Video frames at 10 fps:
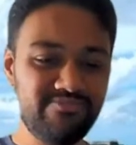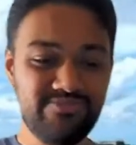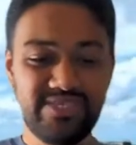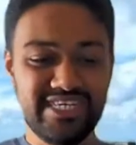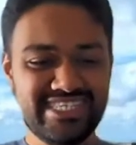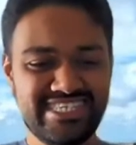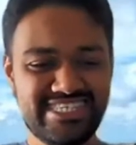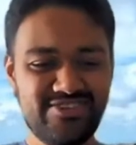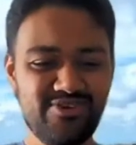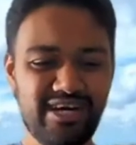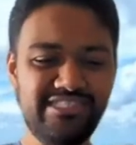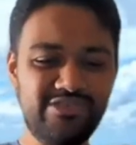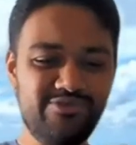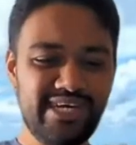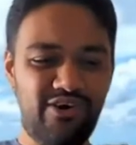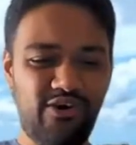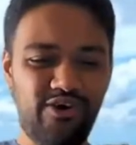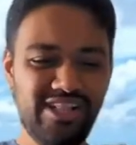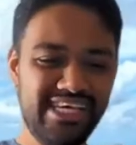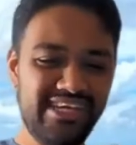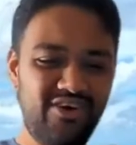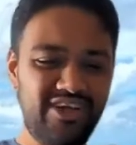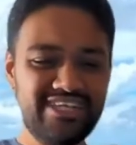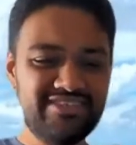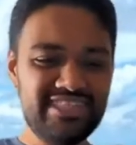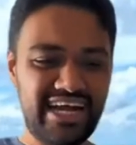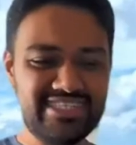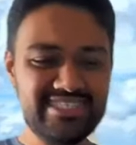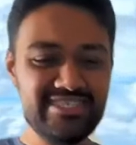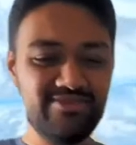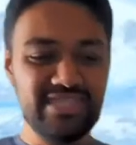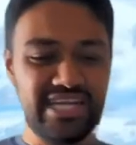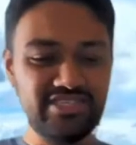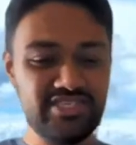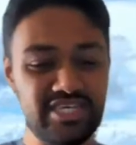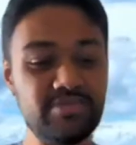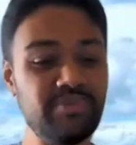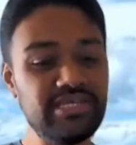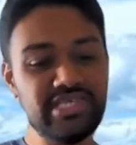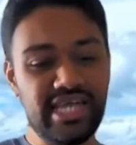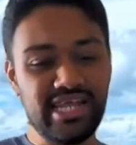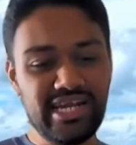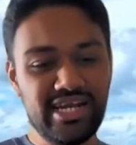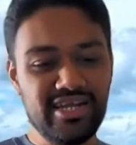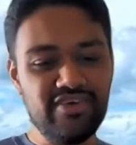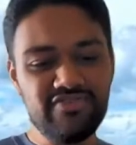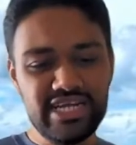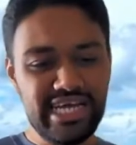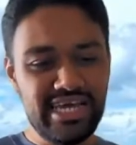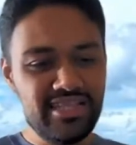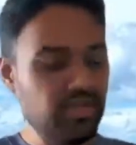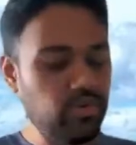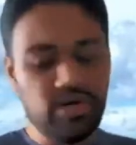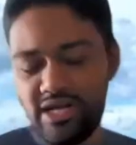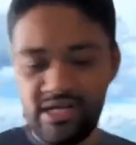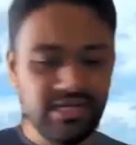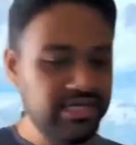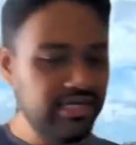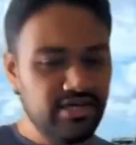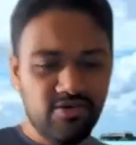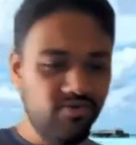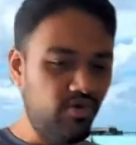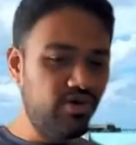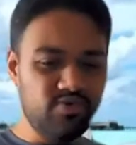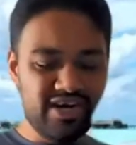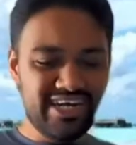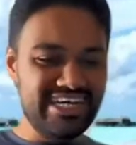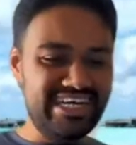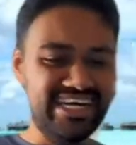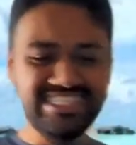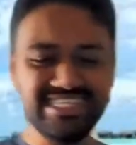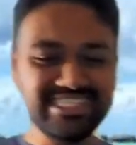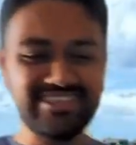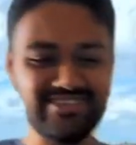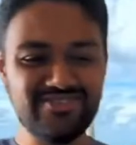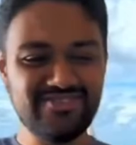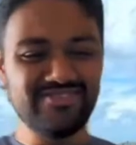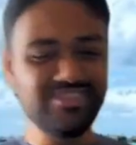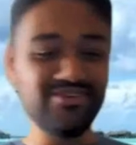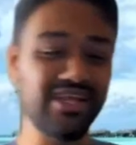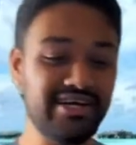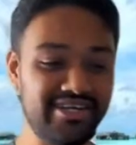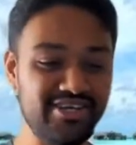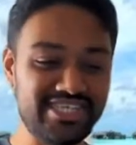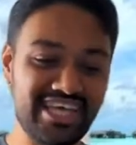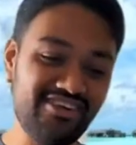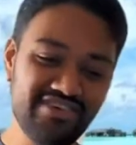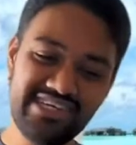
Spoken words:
Just consuming all the knowledge that's just being generated every day in the world won't work. It'll just you'll hurt yourself.